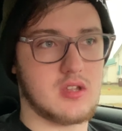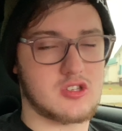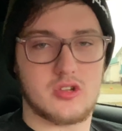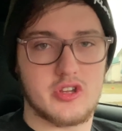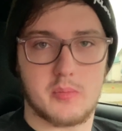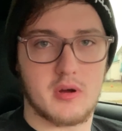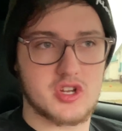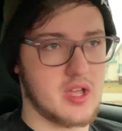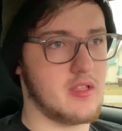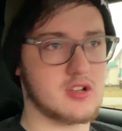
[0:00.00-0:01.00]
as soon as you
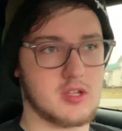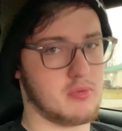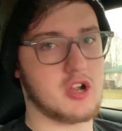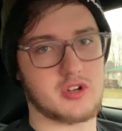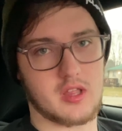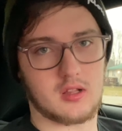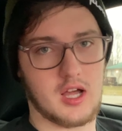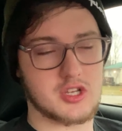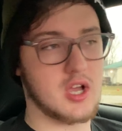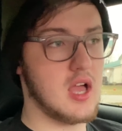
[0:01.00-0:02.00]
push it, there's the pressure of the clutch.